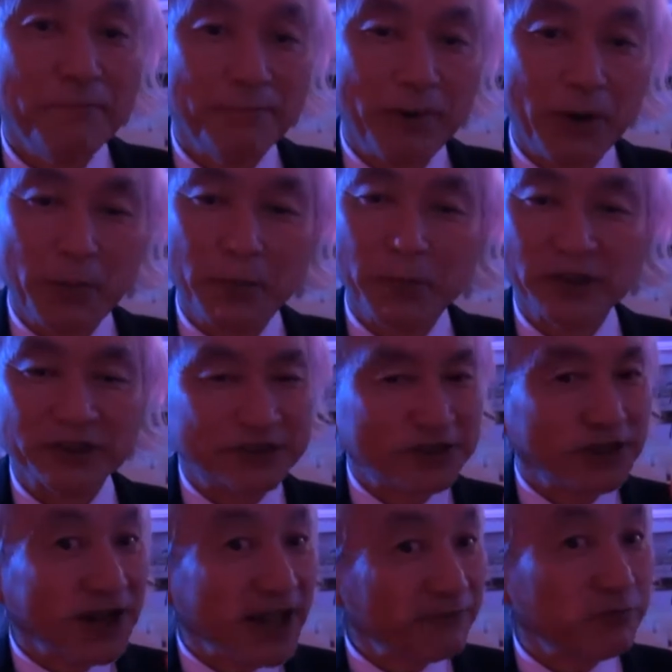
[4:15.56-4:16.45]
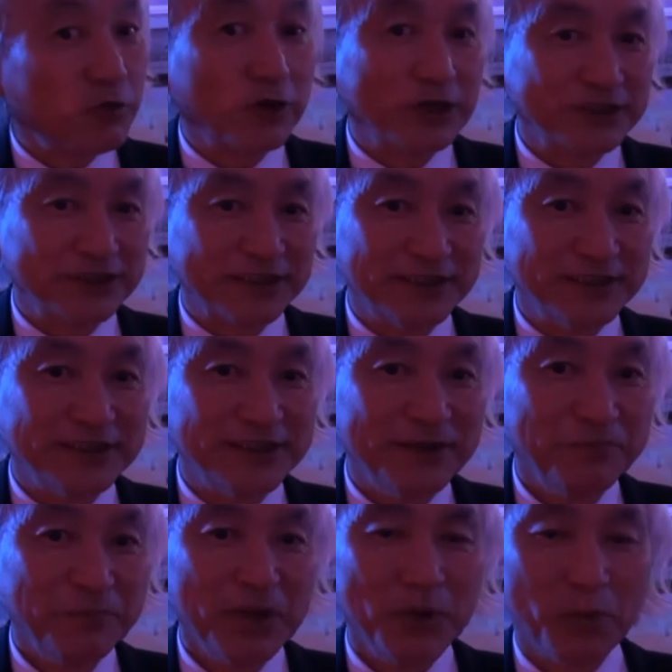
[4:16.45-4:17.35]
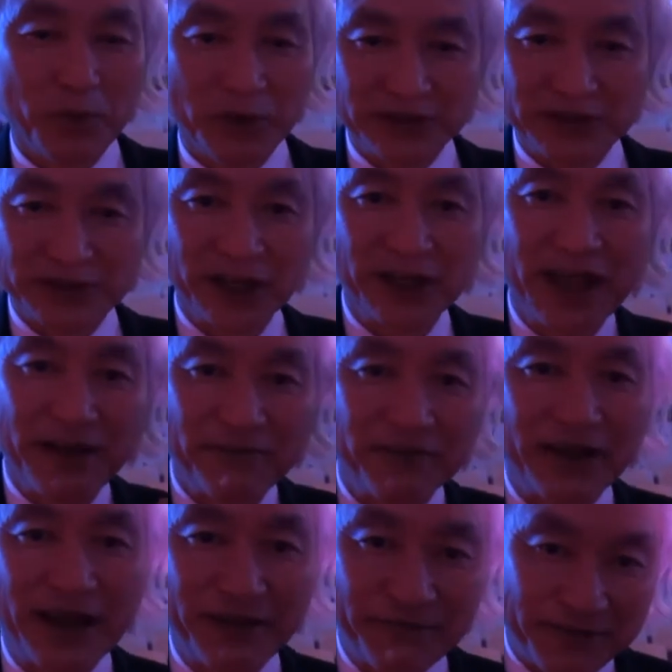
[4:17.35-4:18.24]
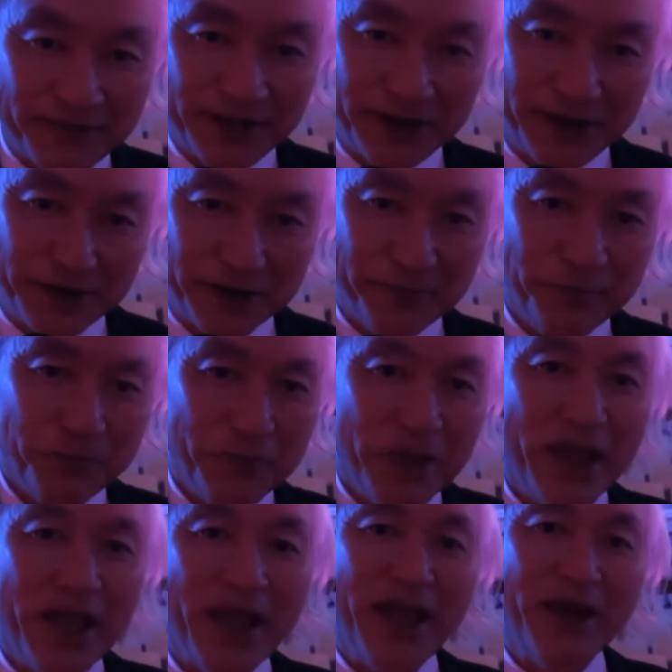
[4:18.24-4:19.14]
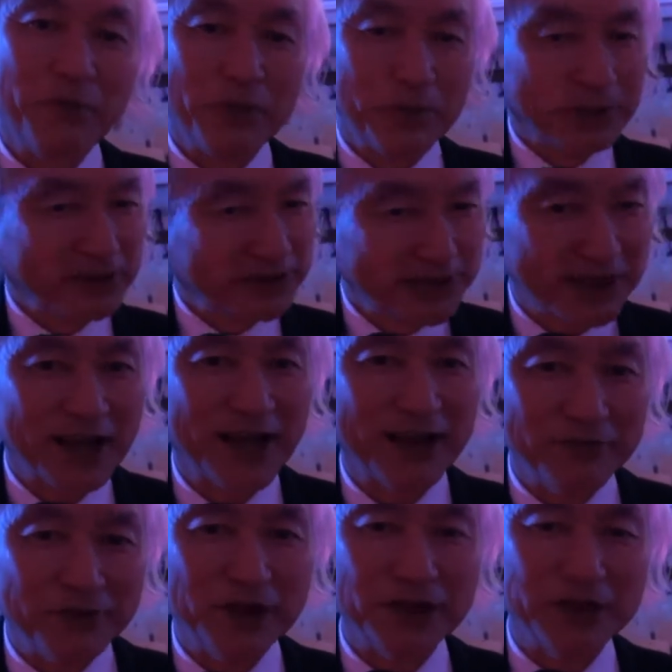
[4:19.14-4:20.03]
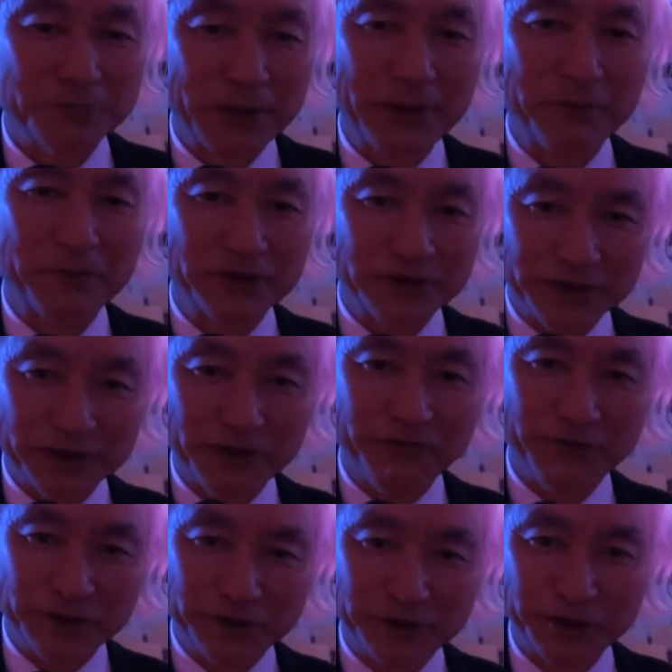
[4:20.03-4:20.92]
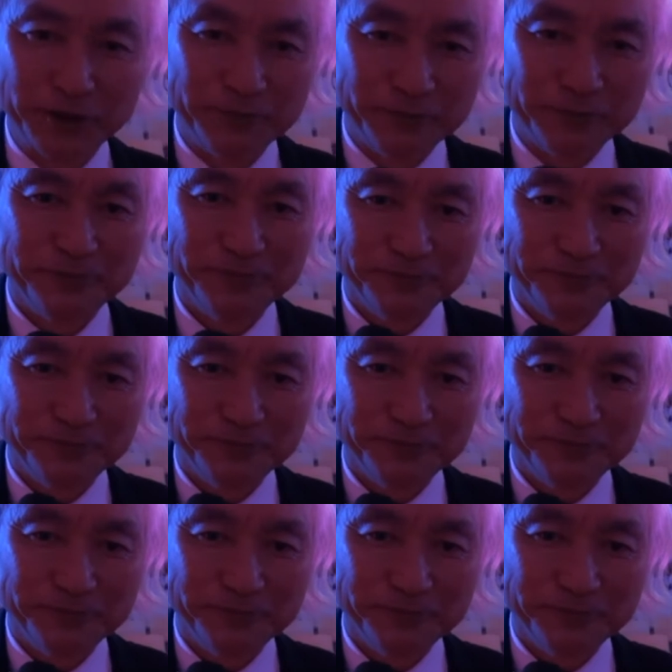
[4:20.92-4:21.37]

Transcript: but we will still have horses, we'll still have live theater, and we will still have newspapers in the future.